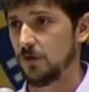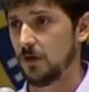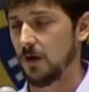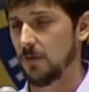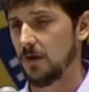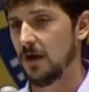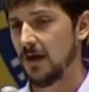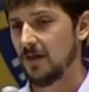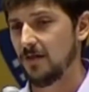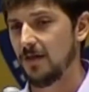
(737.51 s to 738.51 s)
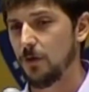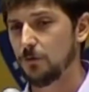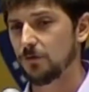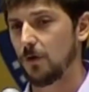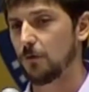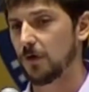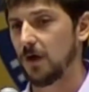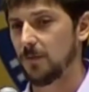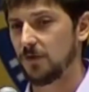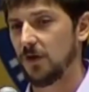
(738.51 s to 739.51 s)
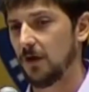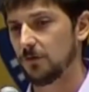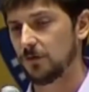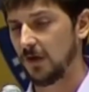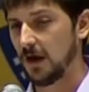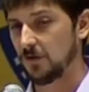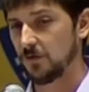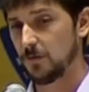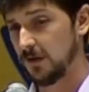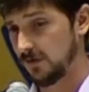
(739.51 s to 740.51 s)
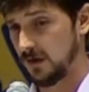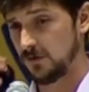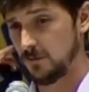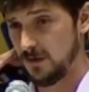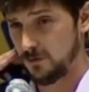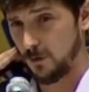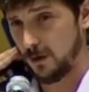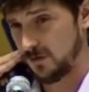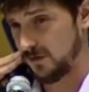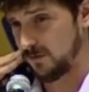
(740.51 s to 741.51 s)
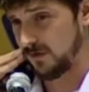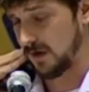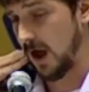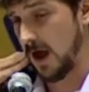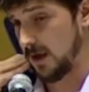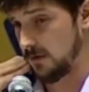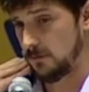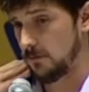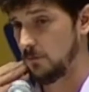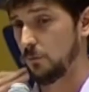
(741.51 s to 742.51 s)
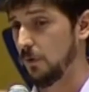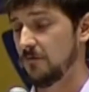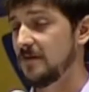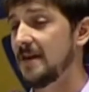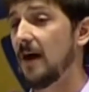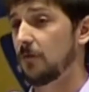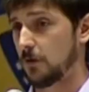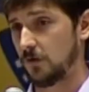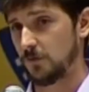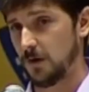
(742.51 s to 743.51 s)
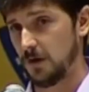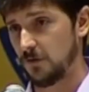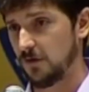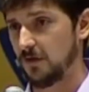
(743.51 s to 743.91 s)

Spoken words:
And I mean, those overcoming challenges, like I said, some of these kids have been through hardships that I have never experienced.